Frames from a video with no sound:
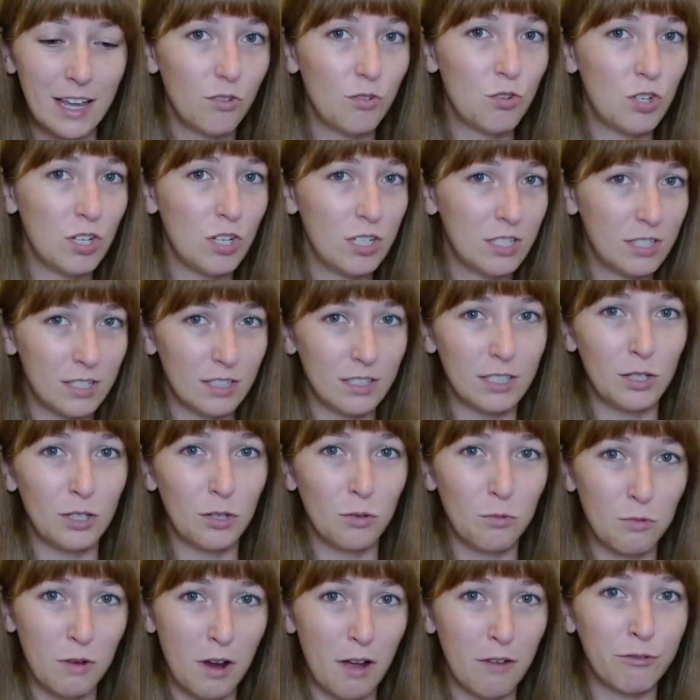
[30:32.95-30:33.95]
She's a
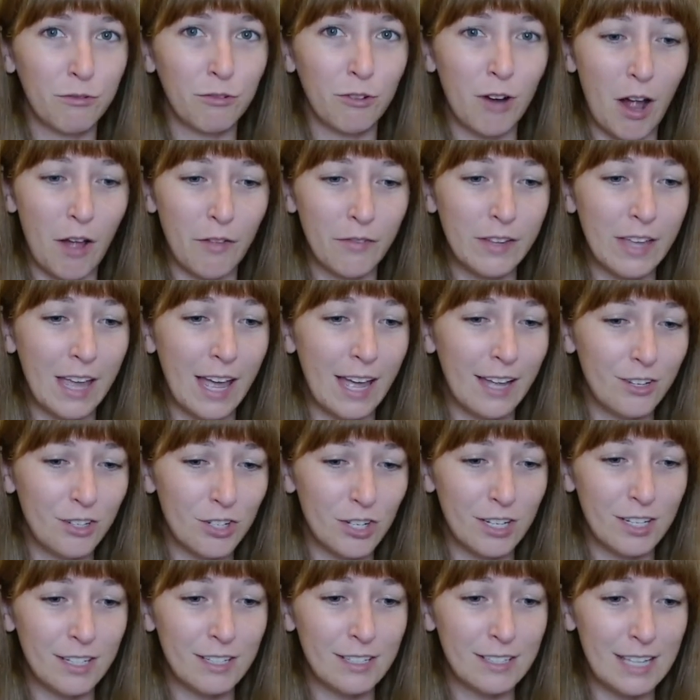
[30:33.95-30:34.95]
little rough around the
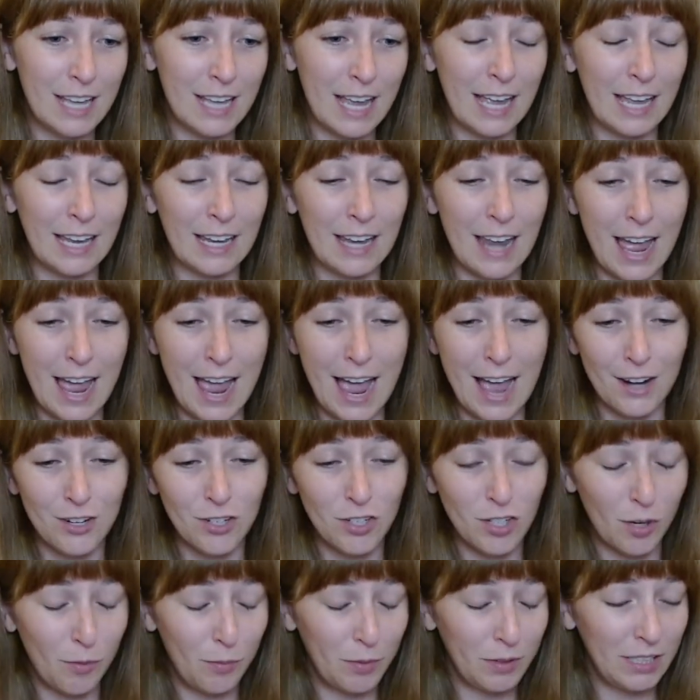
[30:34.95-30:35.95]
edges, and I
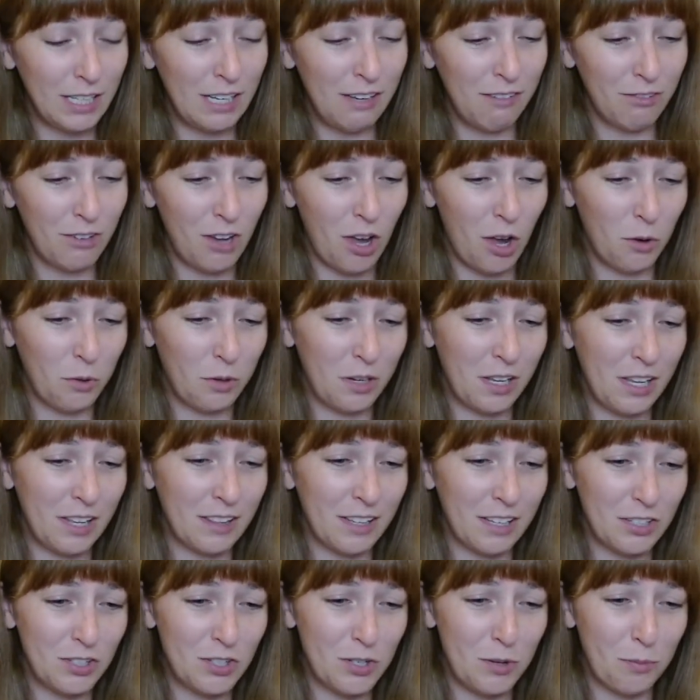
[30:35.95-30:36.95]
actually believe Cody
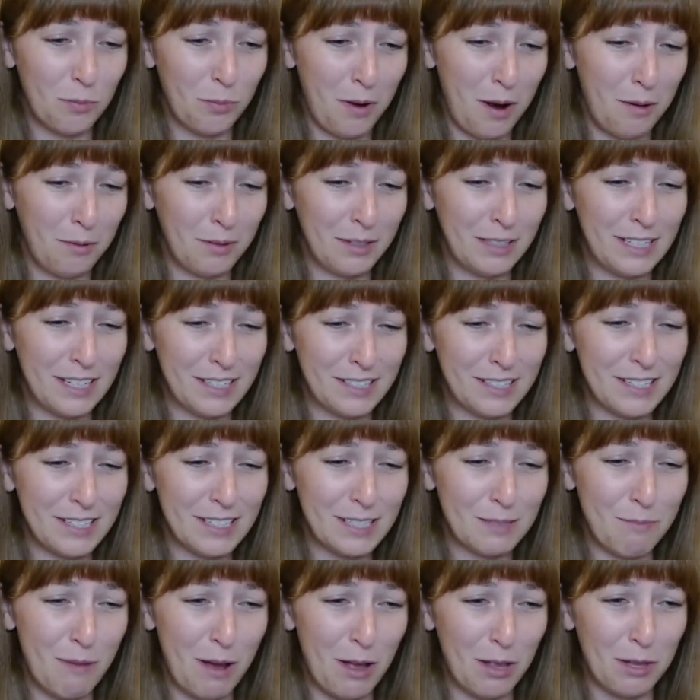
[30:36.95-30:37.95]
that she probably doesn't
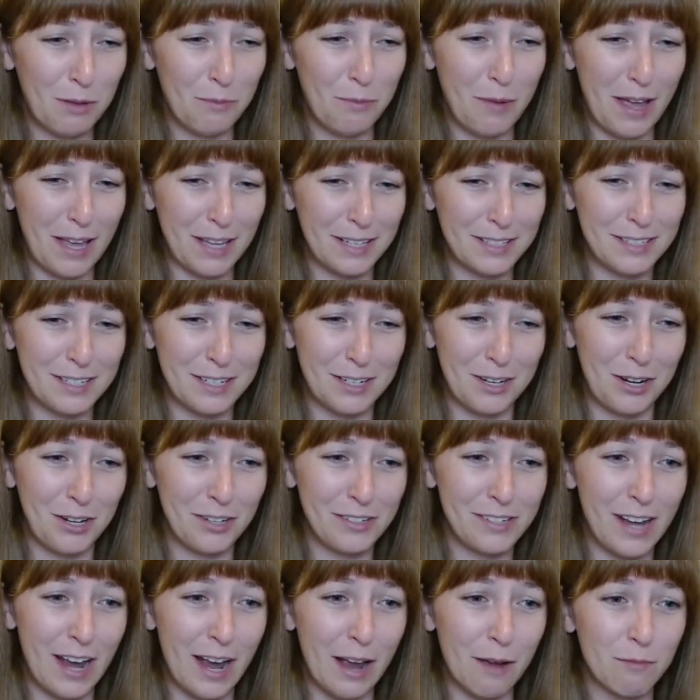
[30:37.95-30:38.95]
smell the best at all
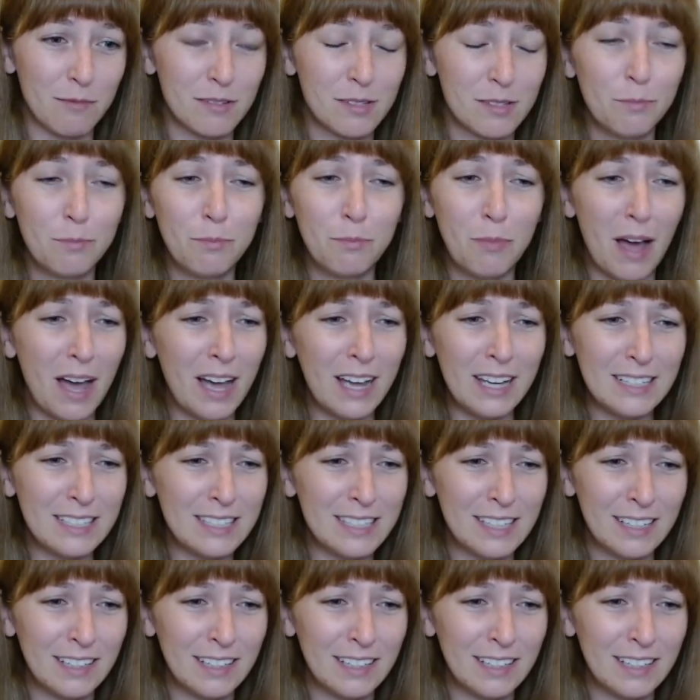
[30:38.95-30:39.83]
times, but